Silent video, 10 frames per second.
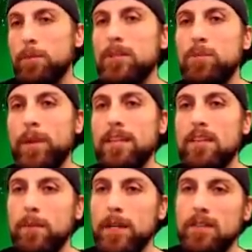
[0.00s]

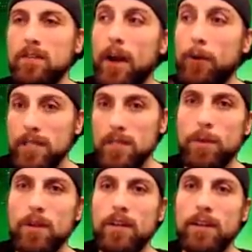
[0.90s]
perspective, because of our
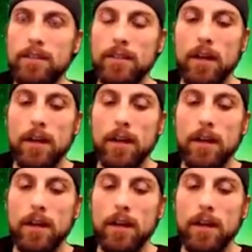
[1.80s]
experience.